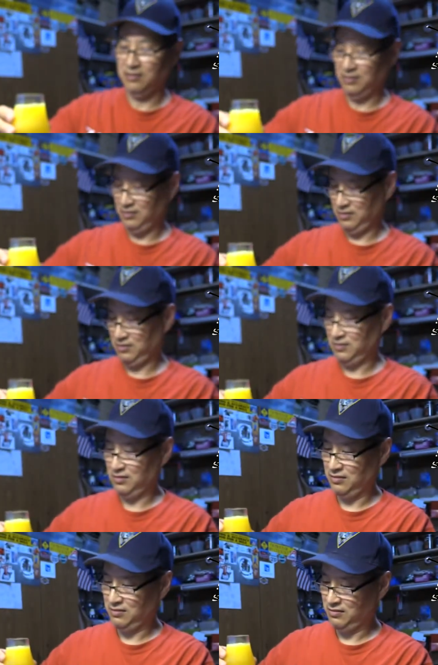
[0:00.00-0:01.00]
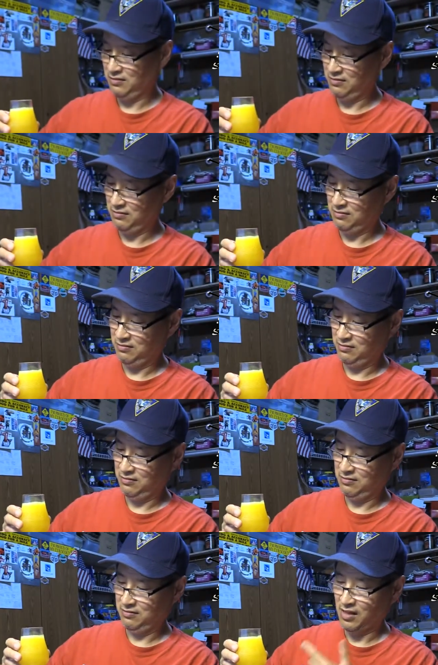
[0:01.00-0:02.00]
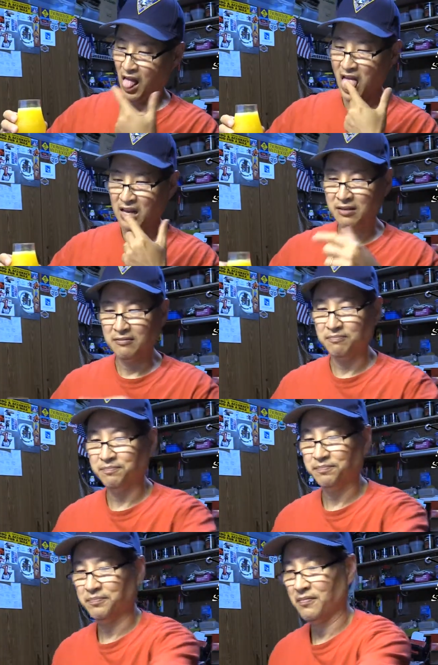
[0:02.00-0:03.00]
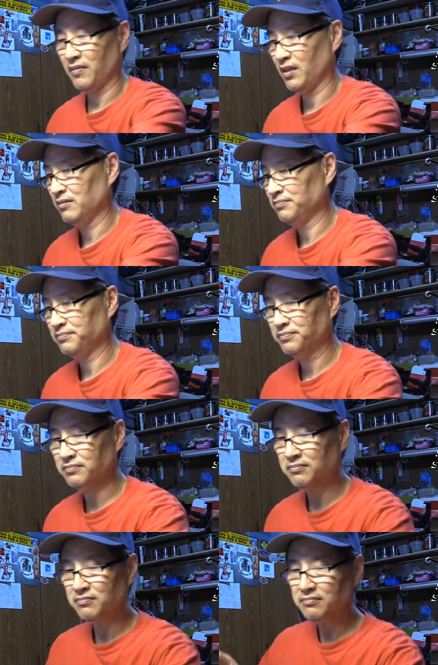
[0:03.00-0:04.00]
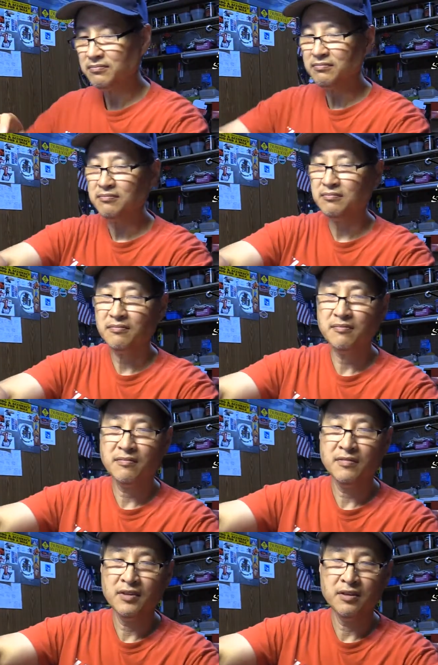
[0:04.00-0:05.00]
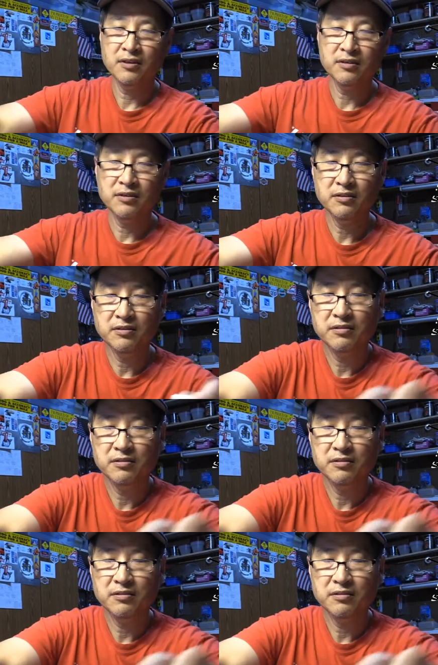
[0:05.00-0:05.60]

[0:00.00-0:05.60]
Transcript: (silence)